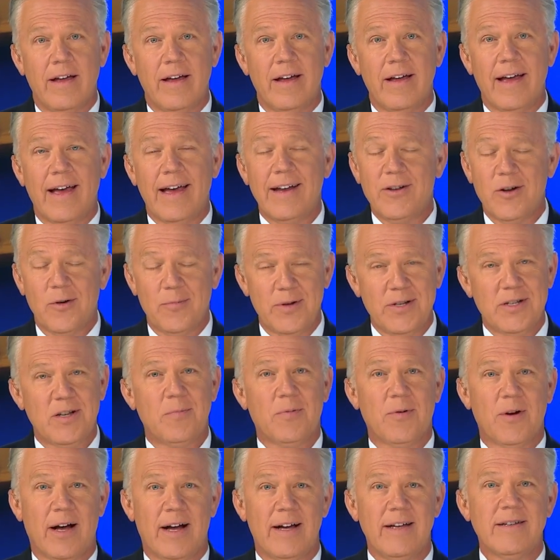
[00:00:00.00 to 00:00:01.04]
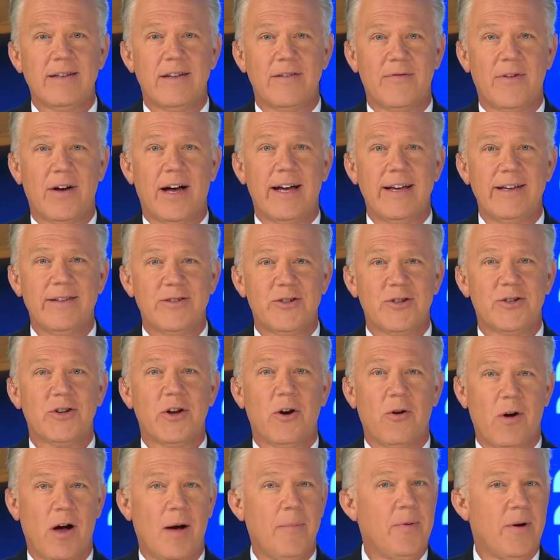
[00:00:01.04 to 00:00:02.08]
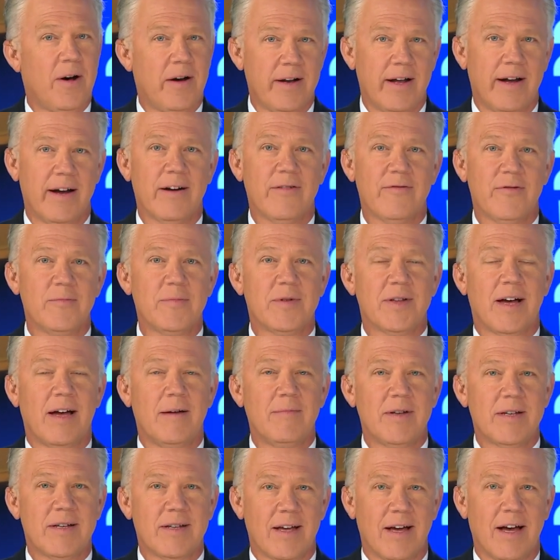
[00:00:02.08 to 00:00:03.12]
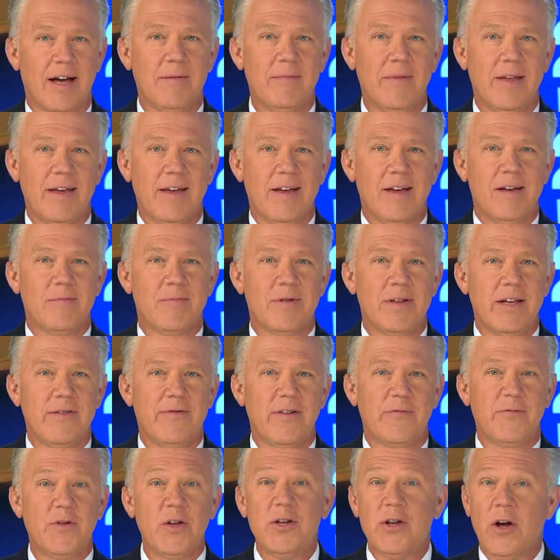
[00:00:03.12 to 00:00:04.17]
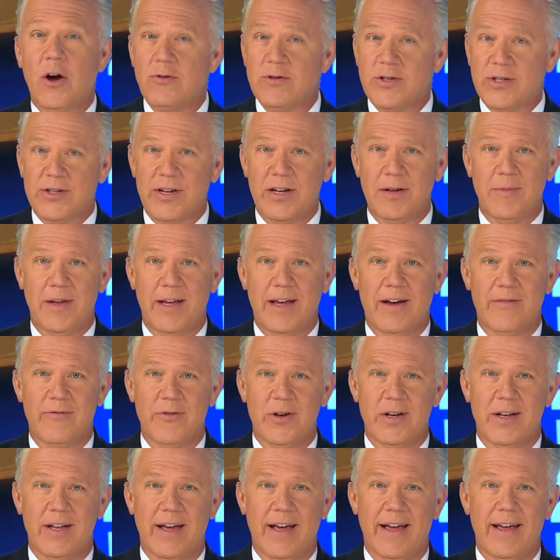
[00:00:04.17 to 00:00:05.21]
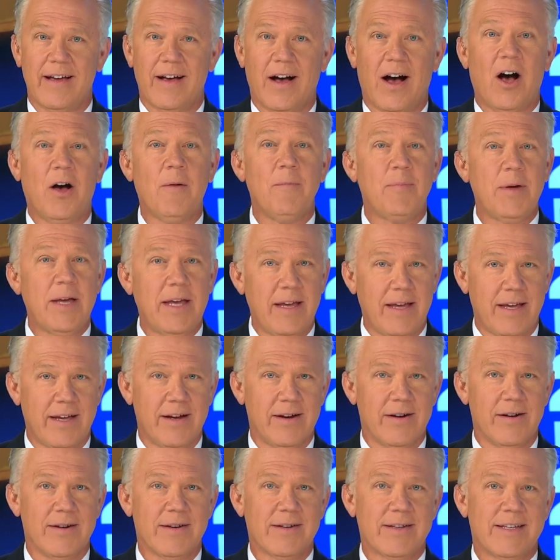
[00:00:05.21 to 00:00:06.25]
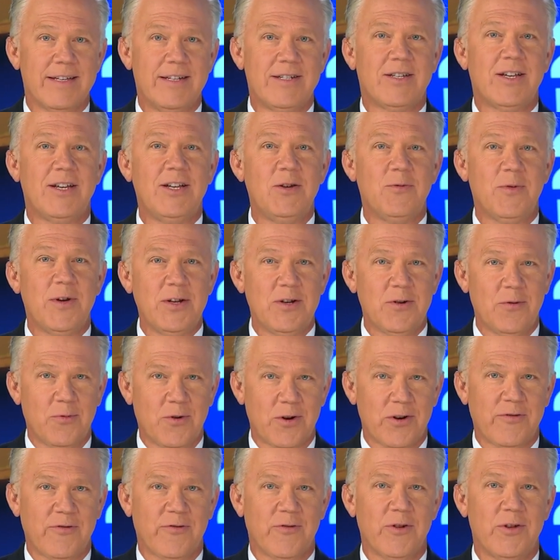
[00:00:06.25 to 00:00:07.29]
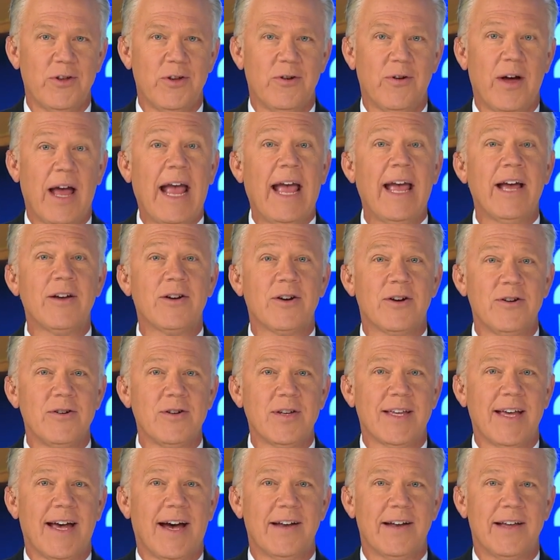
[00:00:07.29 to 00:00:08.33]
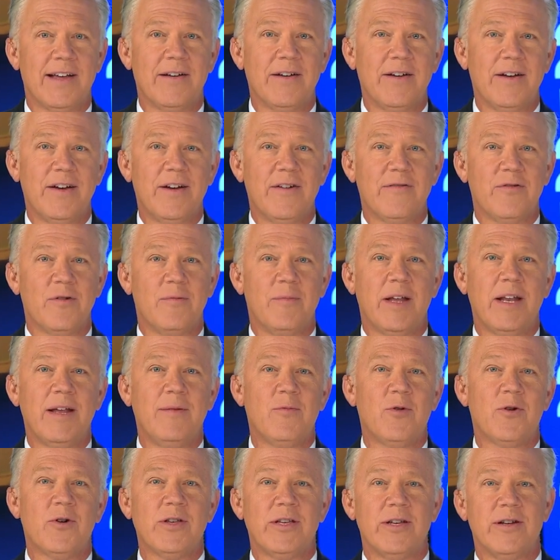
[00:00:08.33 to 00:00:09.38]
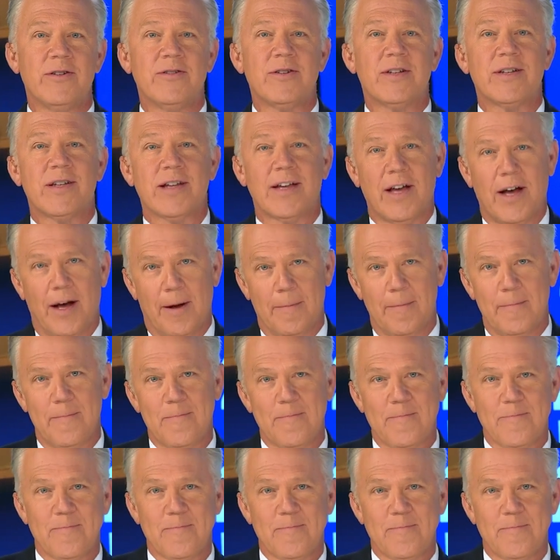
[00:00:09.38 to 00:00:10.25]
And don't be surprised if I show up on air from time to time. But even if you don't see me every day, I'll be here continuing to work for you and Kern County for many more years to come.